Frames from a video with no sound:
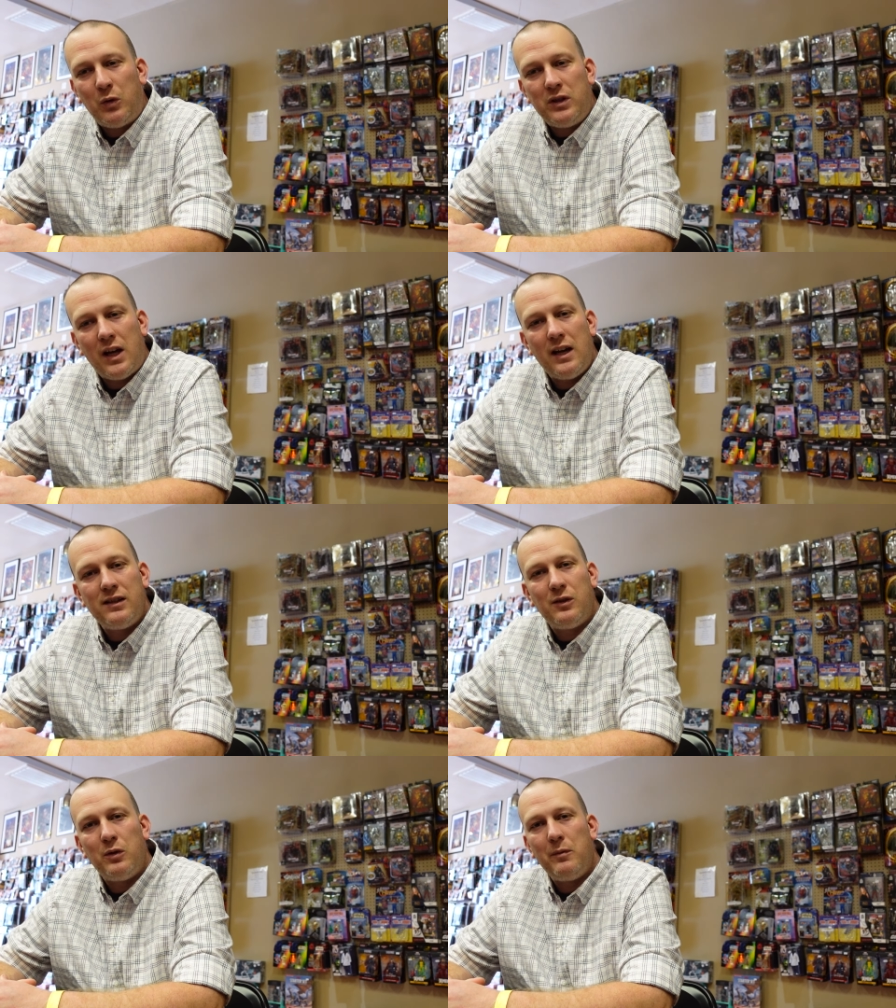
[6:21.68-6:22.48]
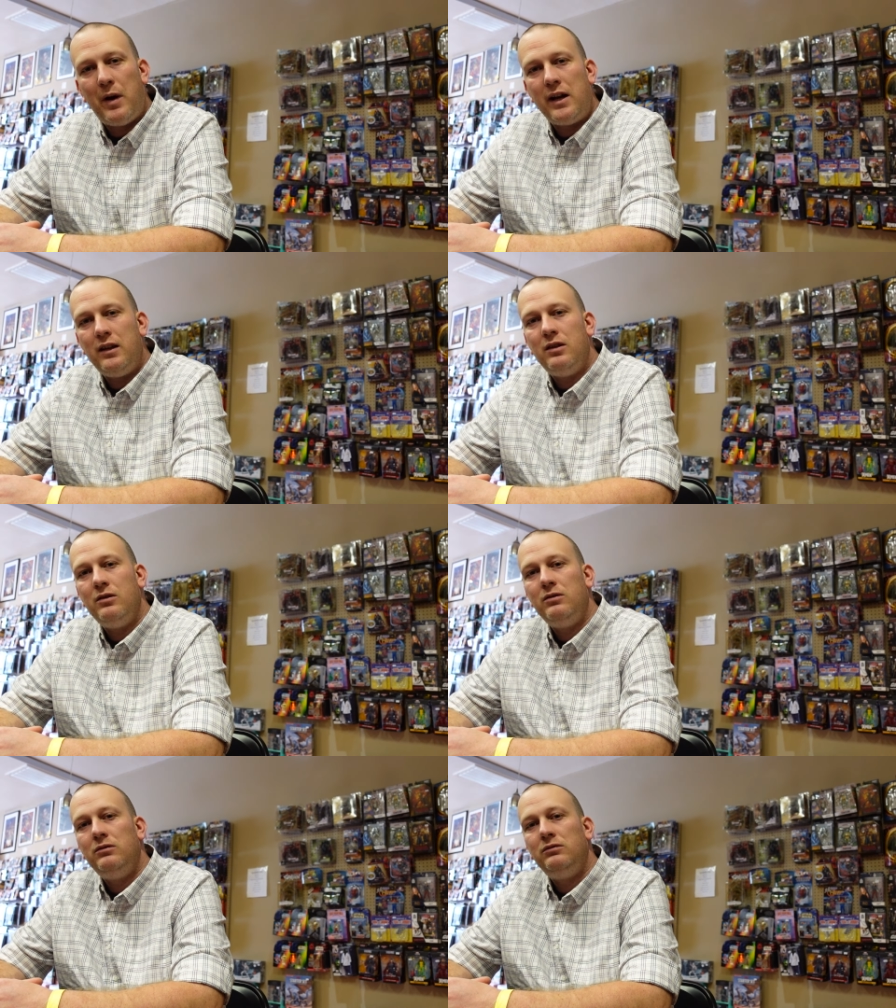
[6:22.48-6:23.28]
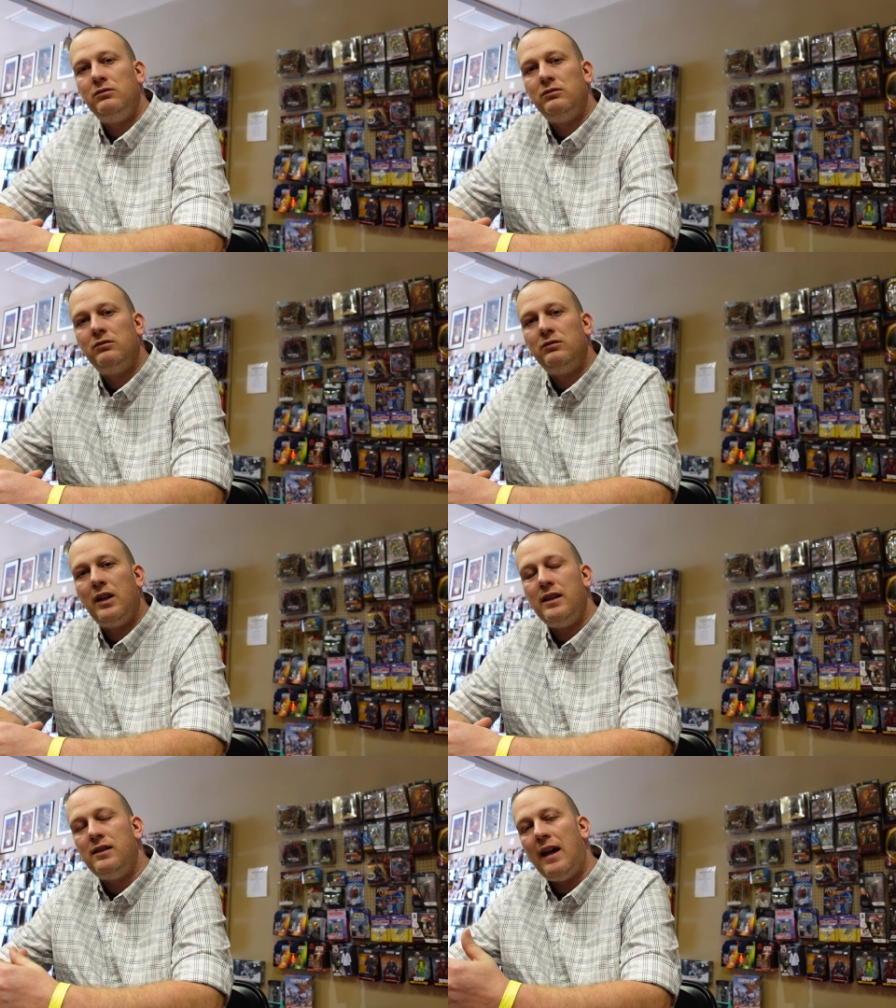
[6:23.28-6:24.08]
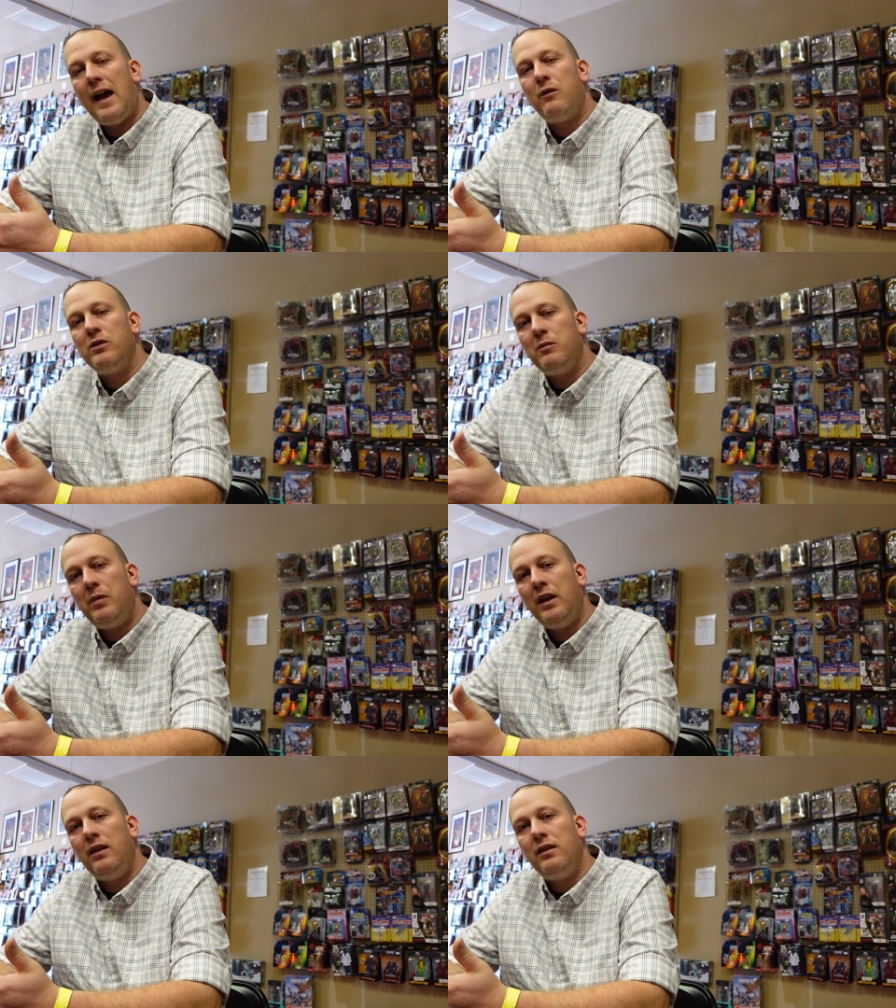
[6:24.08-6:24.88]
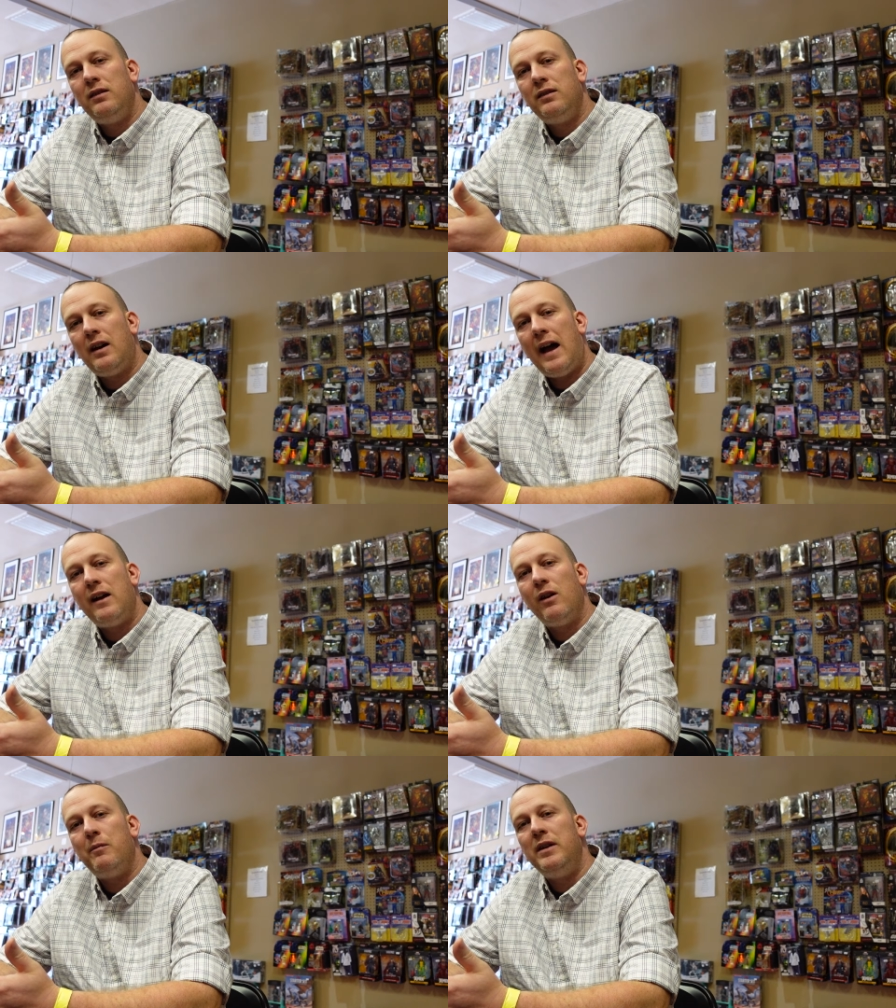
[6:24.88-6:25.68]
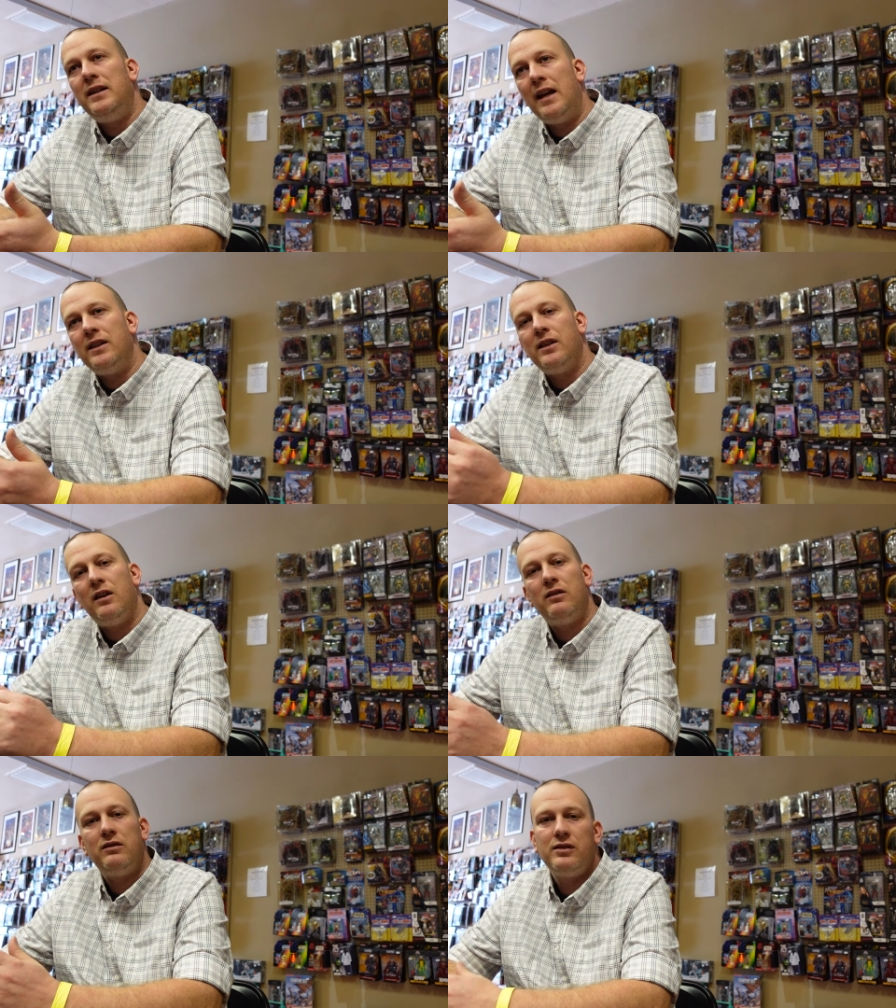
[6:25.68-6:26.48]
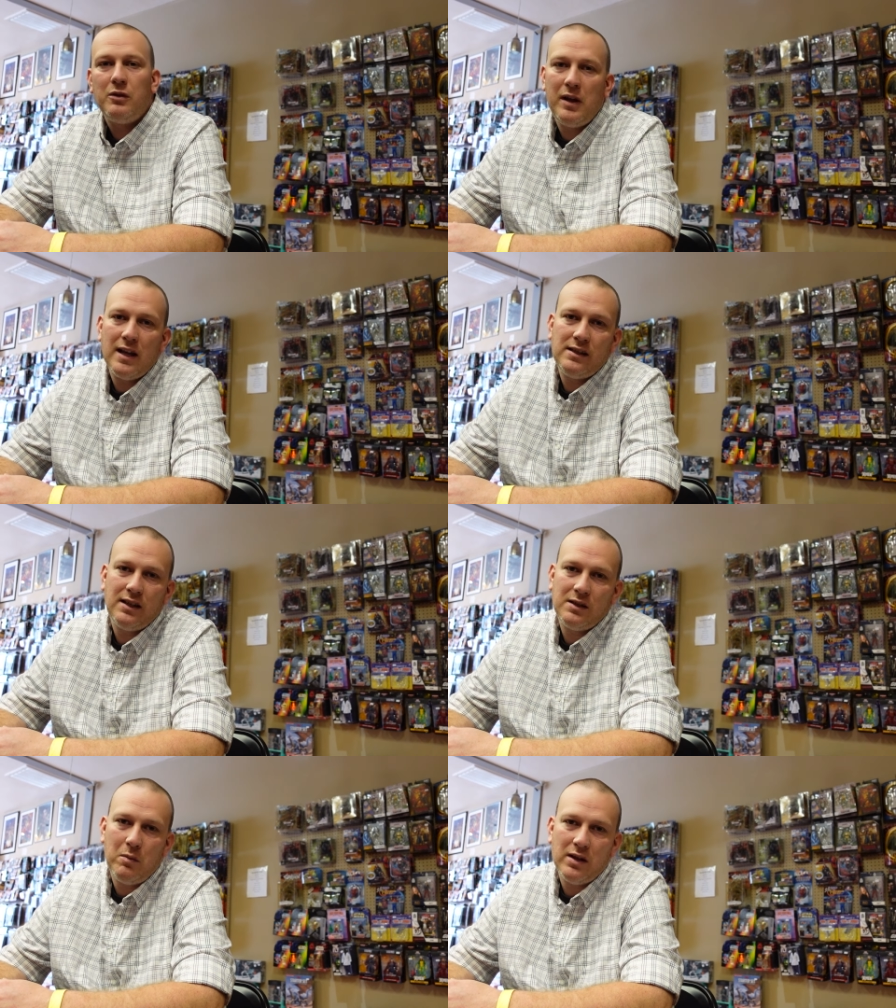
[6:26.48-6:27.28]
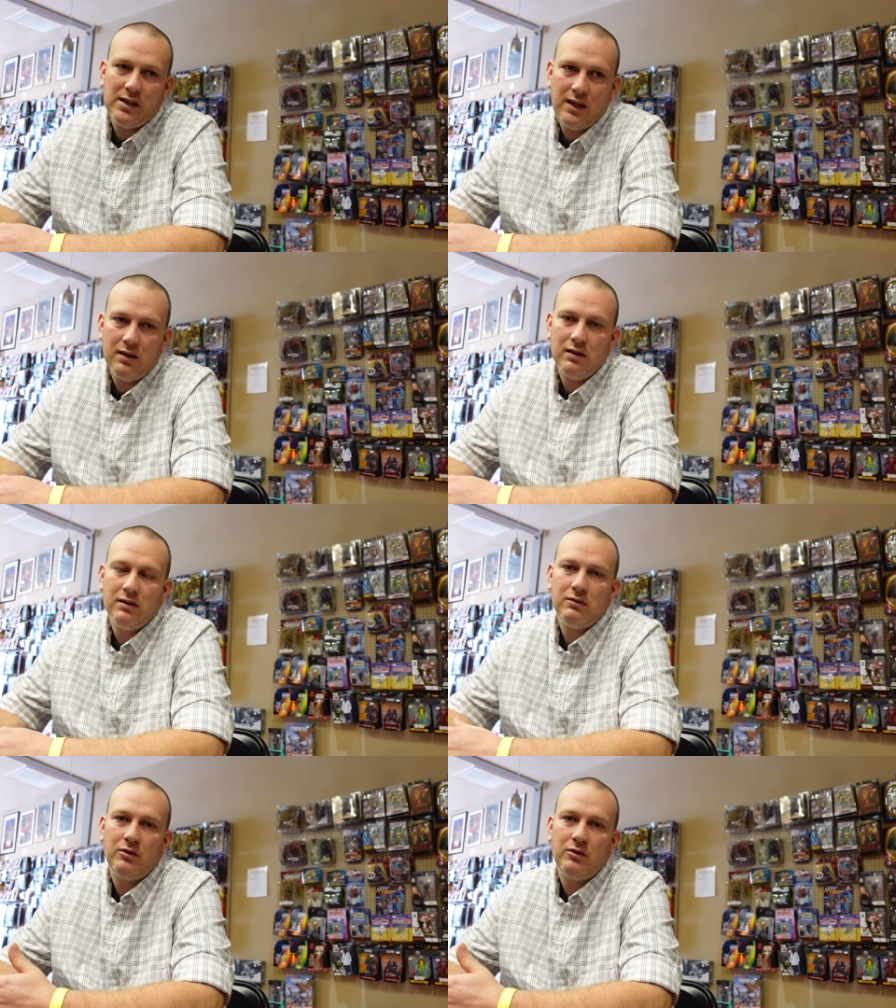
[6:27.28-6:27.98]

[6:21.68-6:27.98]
I went to high school with a buddy who his dad was a big higher up in Denso, so he had six months here,